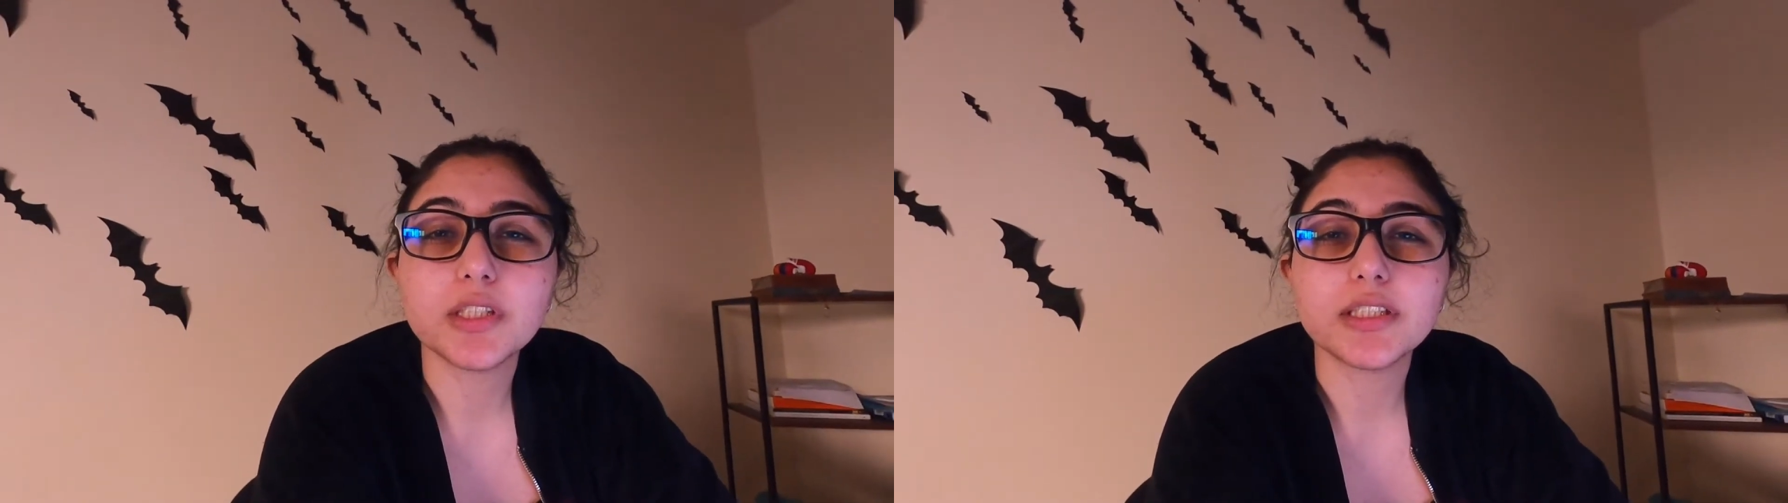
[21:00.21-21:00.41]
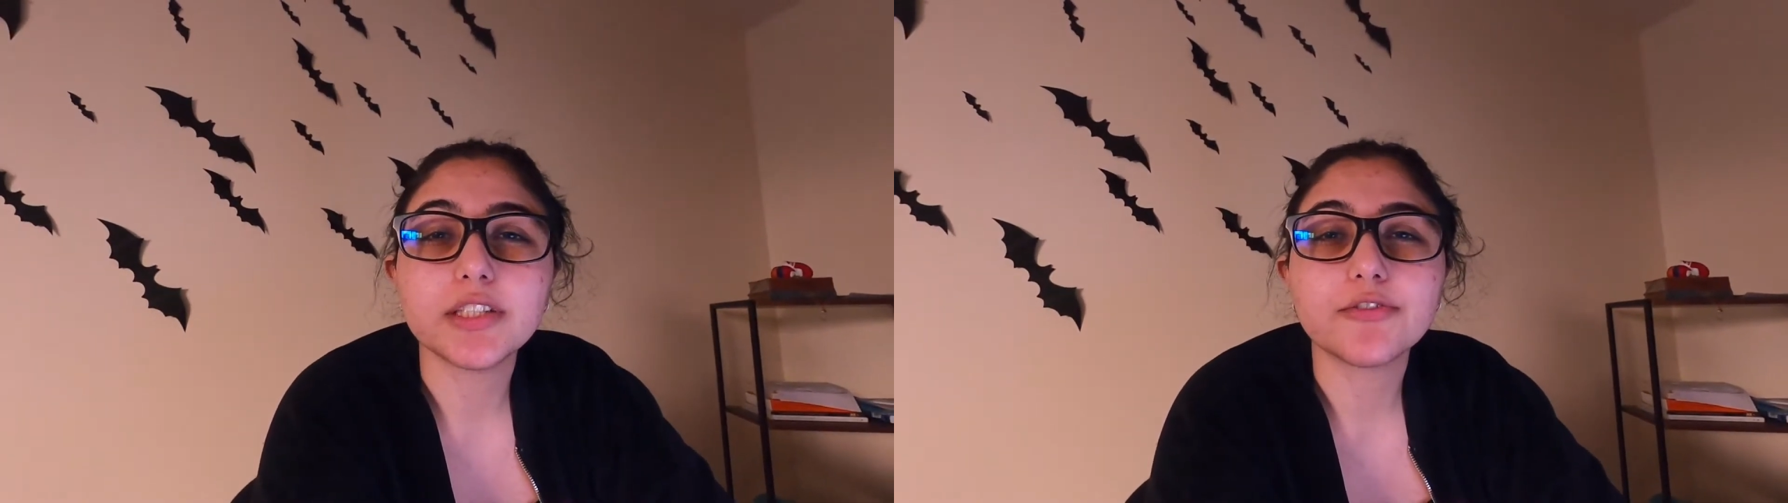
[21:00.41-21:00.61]

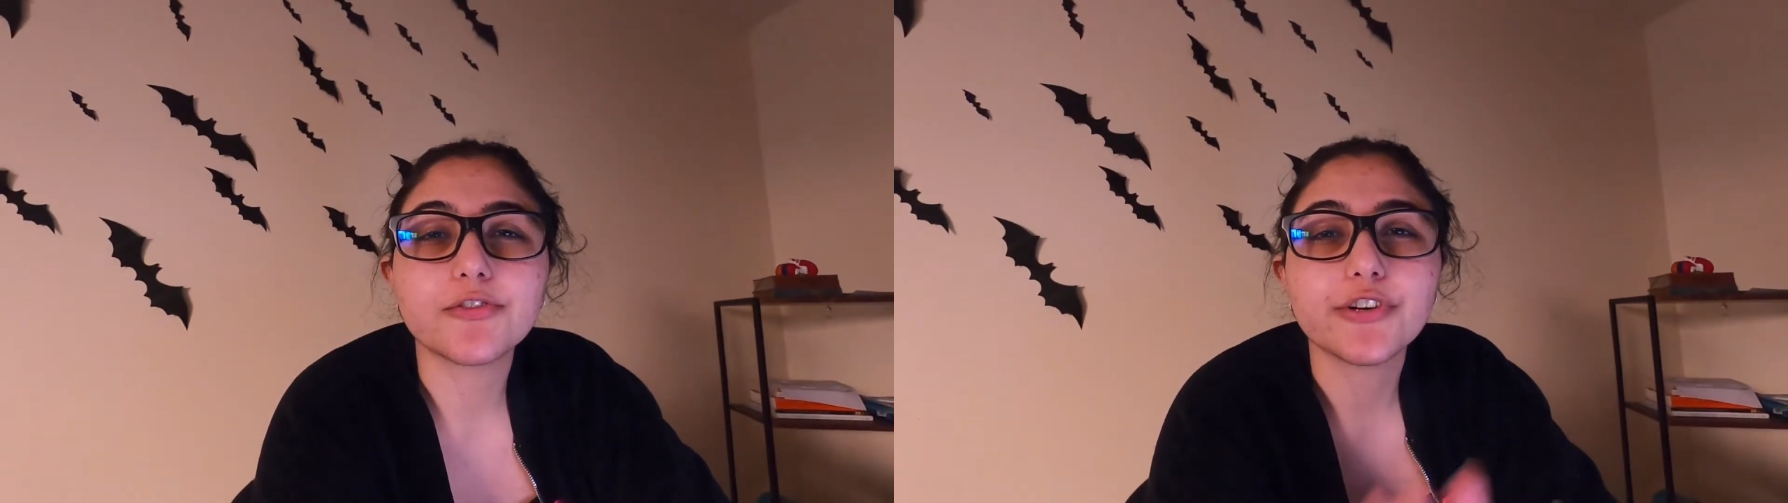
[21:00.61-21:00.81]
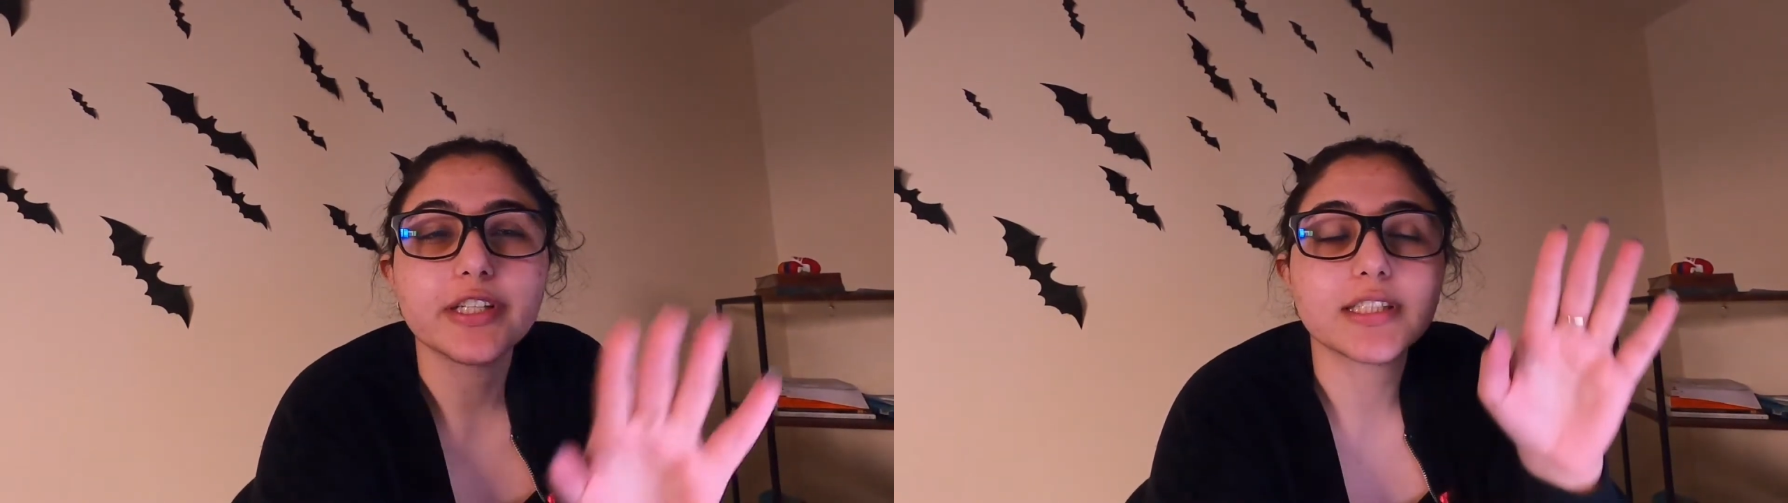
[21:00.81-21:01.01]
to
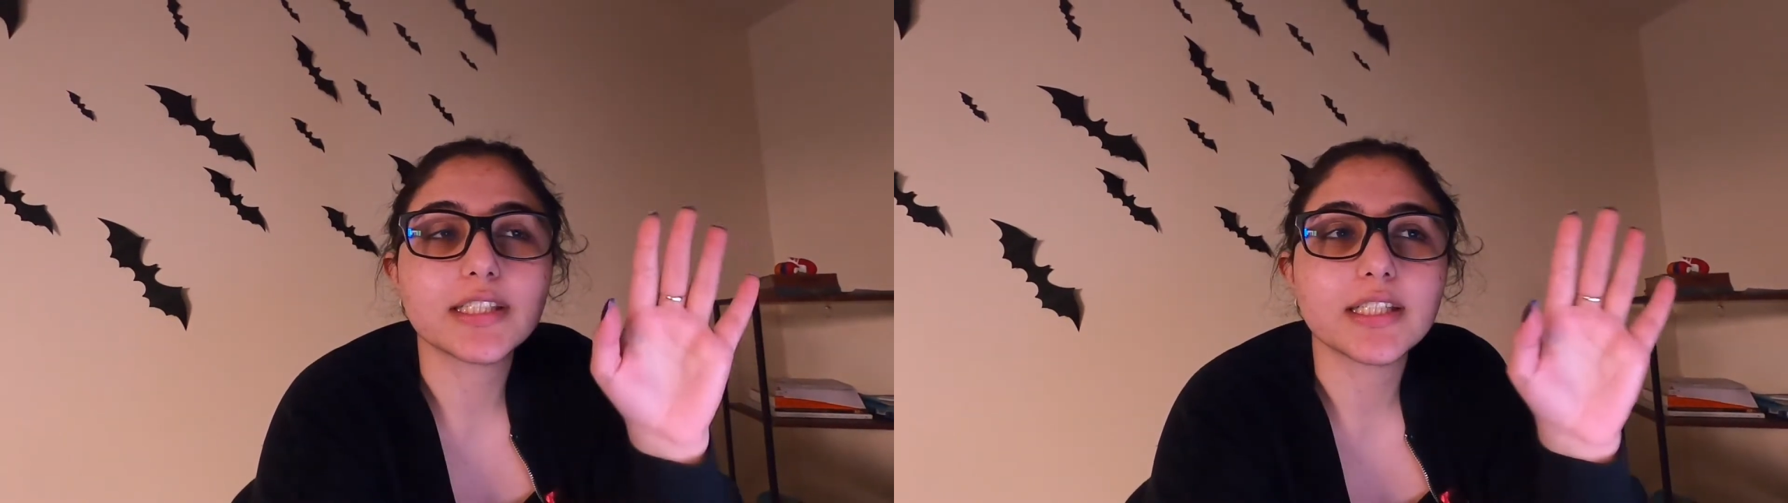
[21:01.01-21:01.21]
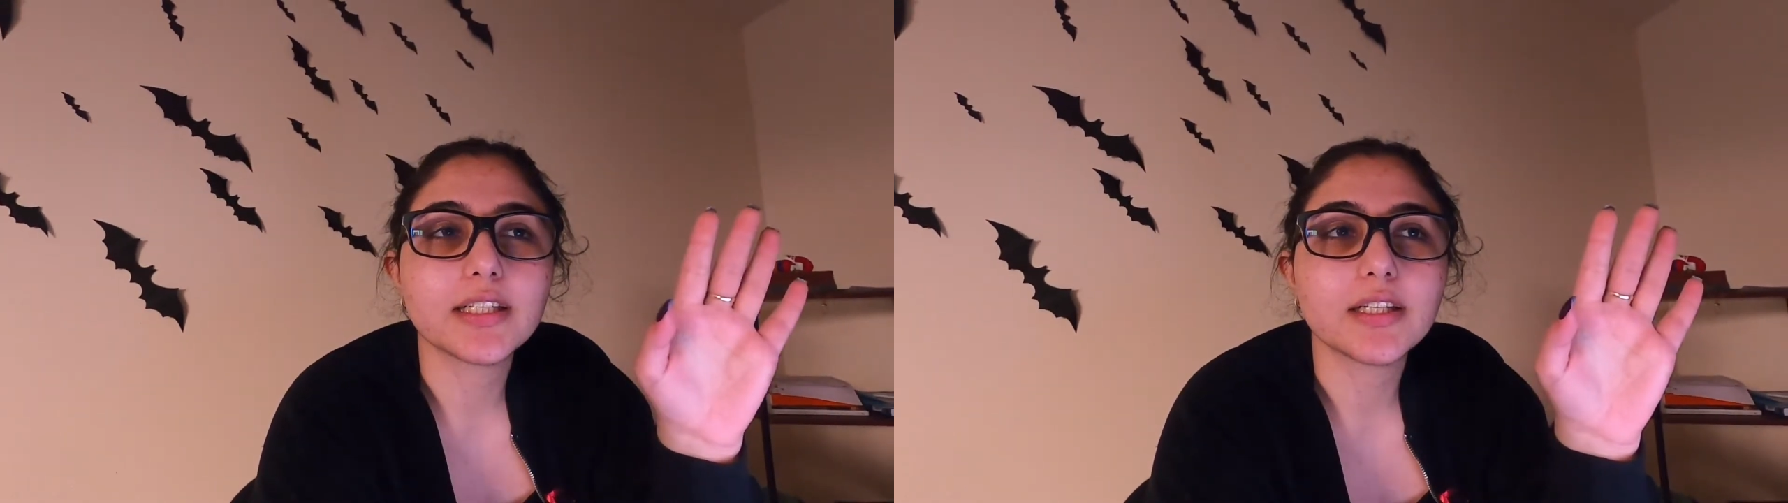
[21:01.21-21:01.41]

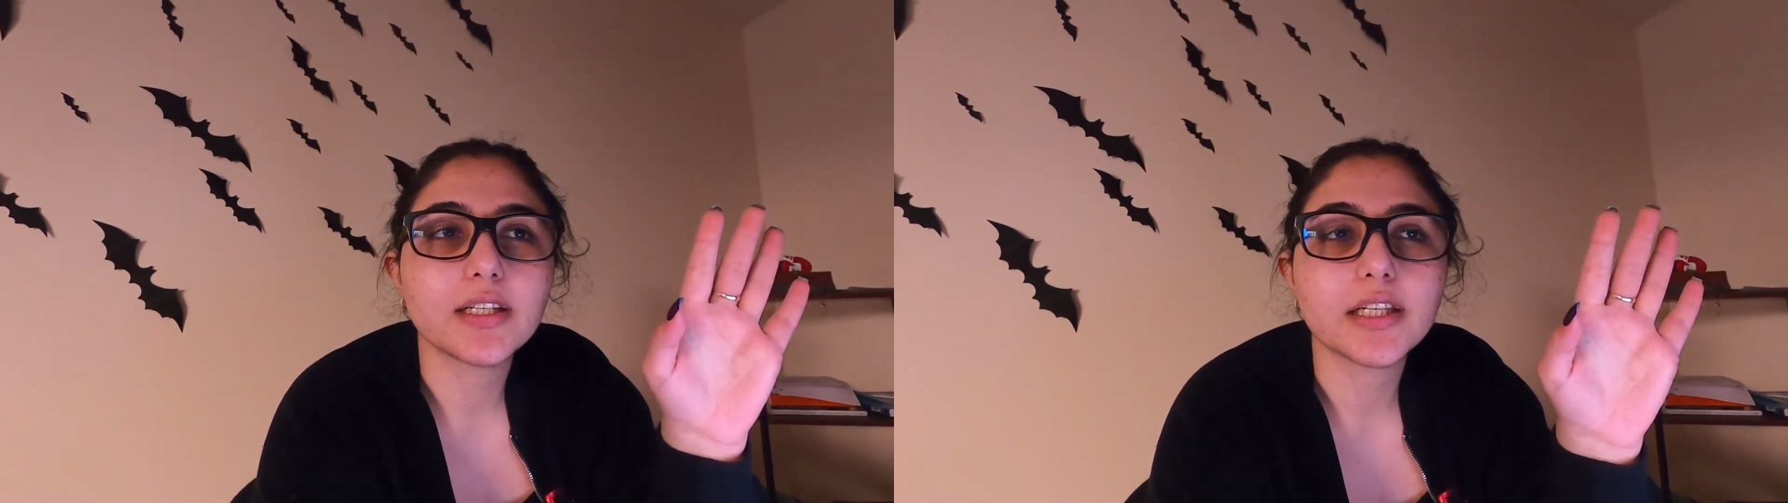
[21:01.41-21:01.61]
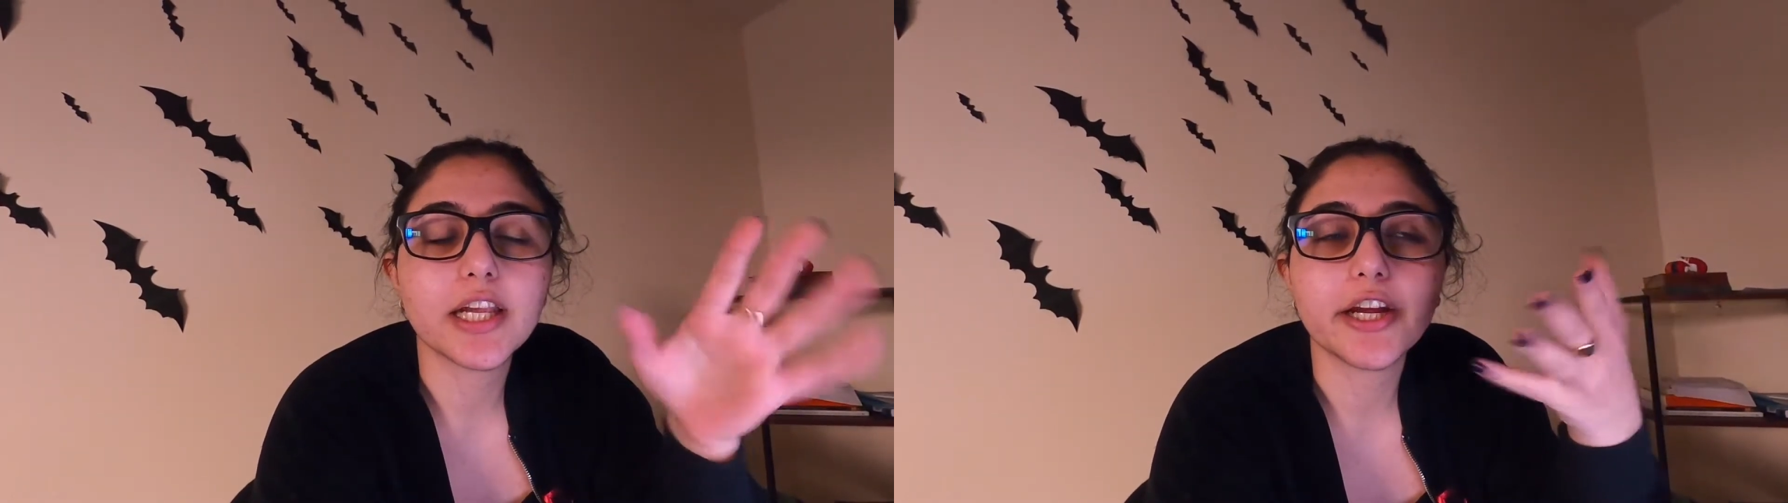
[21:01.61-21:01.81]
different
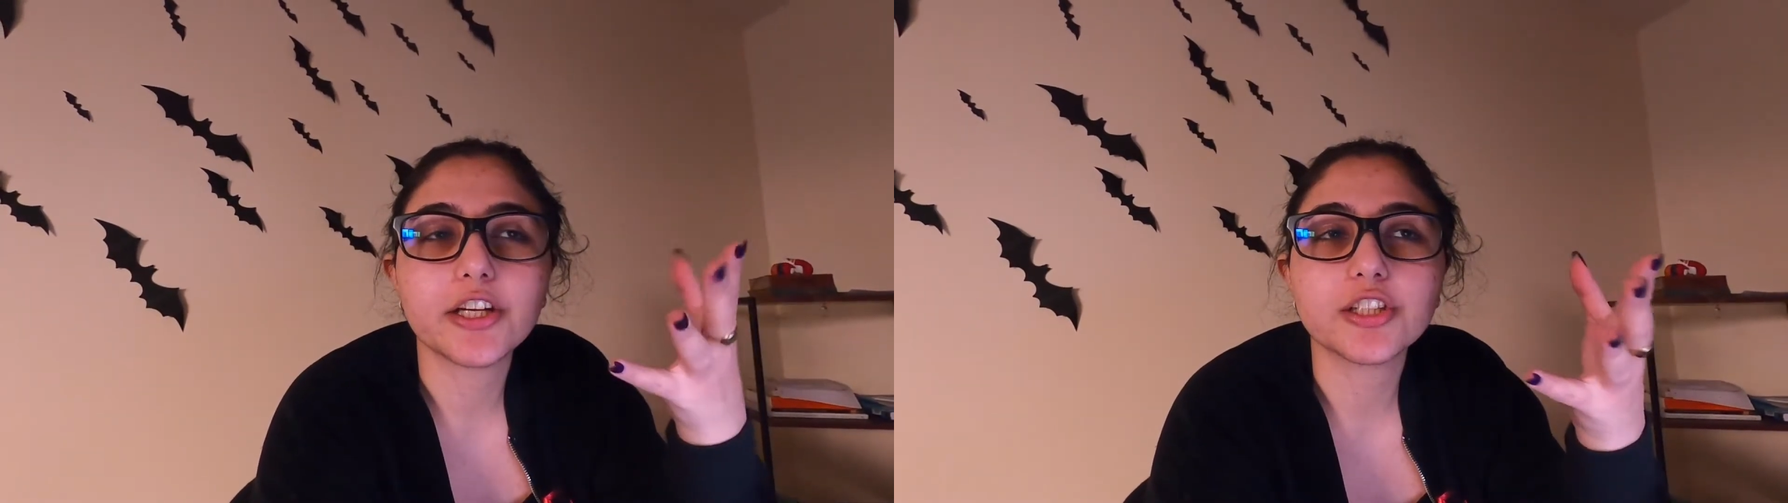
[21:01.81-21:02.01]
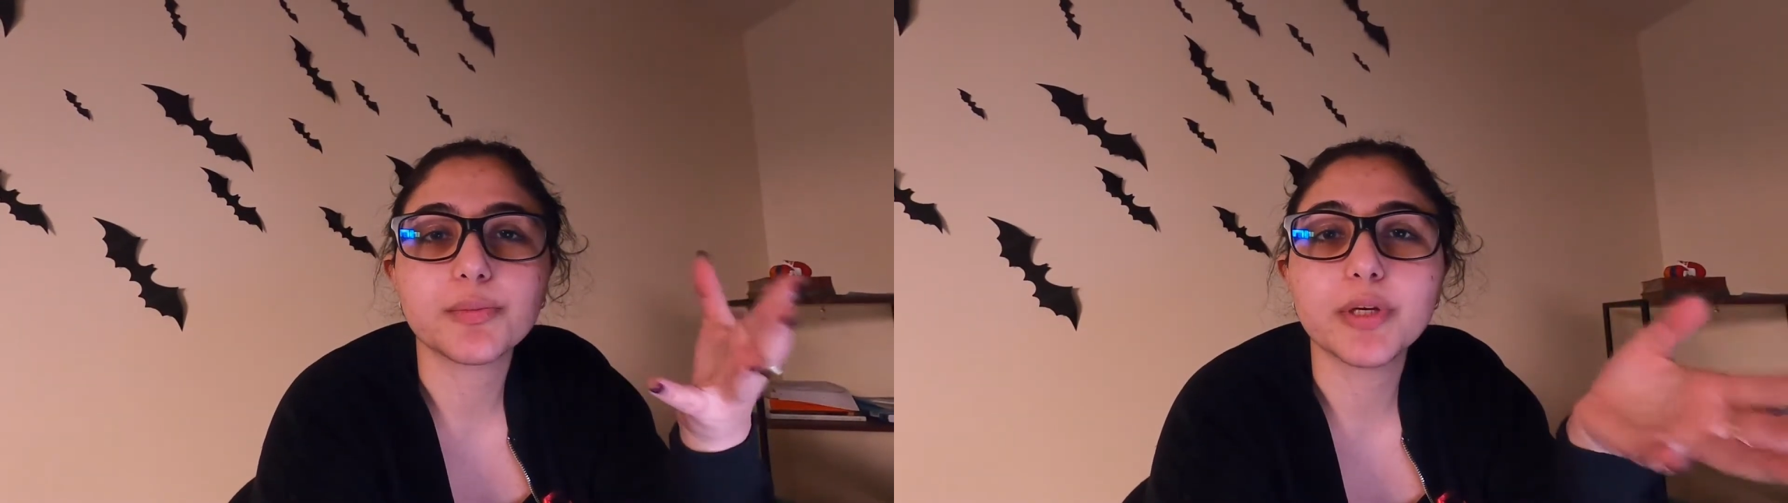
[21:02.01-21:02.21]
character